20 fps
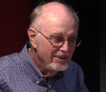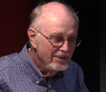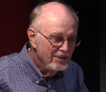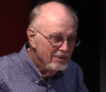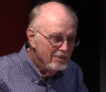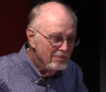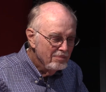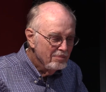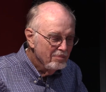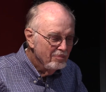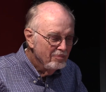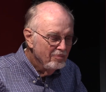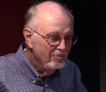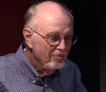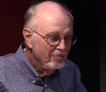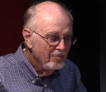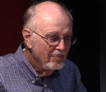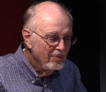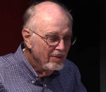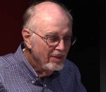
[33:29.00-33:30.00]

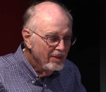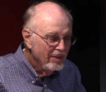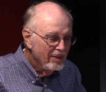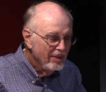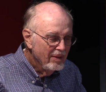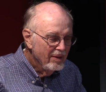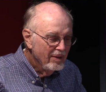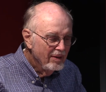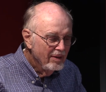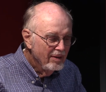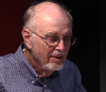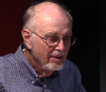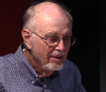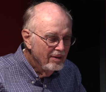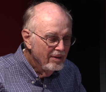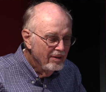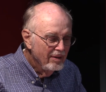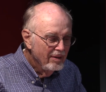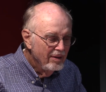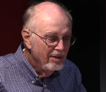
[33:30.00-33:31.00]

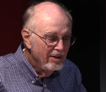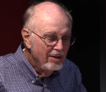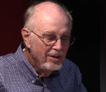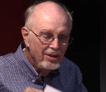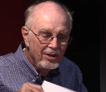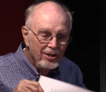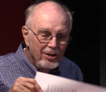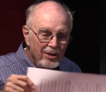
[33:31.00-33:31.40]
Nothing is said.